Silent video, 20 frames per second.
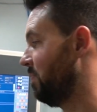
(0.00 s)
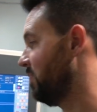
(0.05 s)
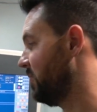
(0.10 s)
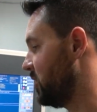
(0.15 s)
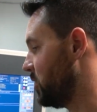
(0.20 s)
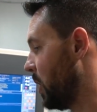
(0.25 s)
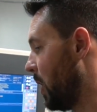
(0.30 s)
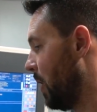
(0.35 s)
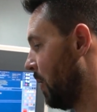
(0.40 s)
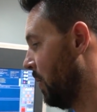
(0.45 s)

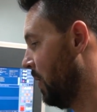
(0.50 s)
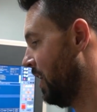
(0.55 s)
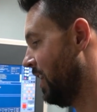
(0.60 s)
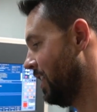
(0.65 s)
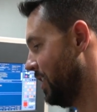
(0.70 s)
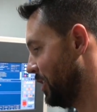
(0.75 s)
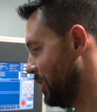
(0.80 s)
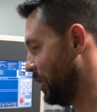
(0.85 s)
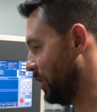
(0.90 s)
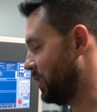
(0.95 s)
So
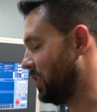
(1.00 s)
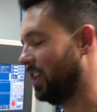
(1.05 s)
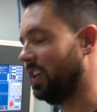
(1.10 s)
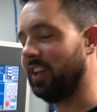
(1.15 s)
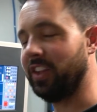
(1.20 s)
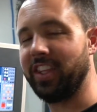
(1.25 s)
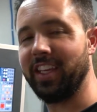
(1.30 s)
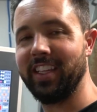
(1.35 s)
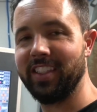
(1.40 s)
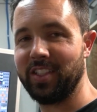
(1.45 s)
just little
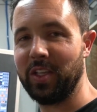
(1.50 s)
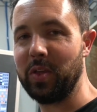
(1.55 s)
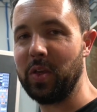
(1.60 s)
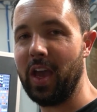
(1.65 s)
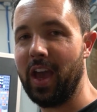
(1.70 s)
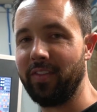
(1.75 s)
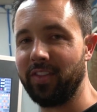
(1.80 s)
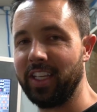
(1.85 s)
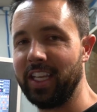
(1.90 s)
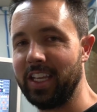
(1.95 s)
things that you
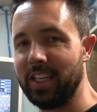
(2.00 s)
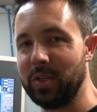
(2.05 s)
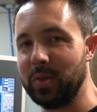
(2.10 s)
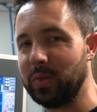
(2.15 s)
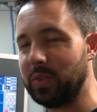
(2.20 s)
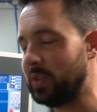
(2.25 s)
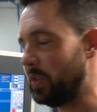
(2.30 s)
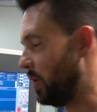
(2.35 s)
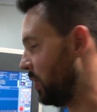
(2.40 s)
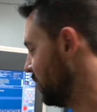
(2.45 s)
have to get
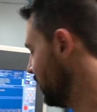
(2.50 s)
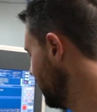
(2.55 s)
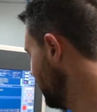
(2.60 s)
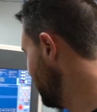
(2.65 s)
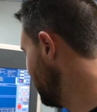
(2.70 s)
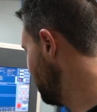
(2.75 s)
used to,